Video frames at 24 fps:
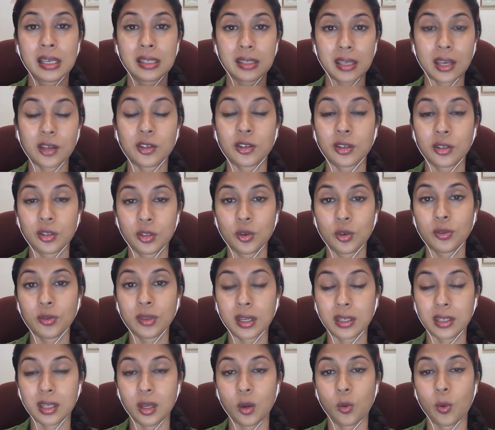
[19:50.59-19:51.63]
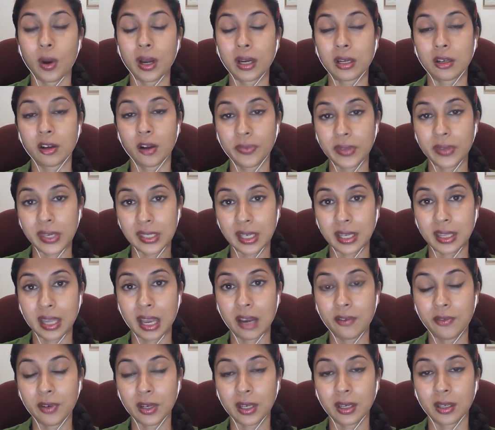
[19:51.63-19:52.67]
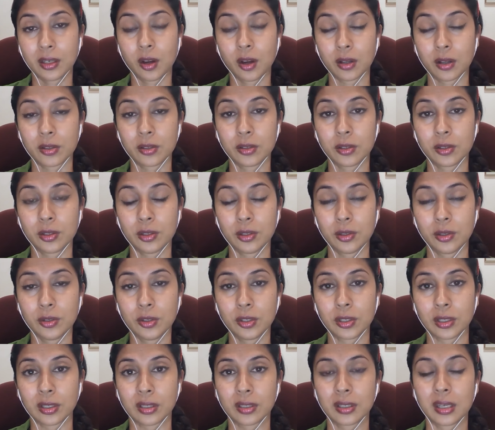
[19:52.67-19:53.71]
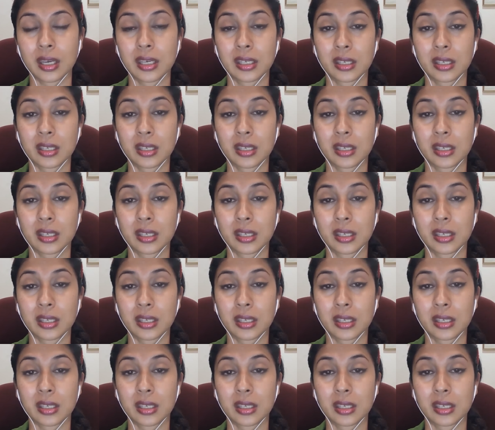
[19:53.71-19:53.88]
Section 231 of the South African Constitution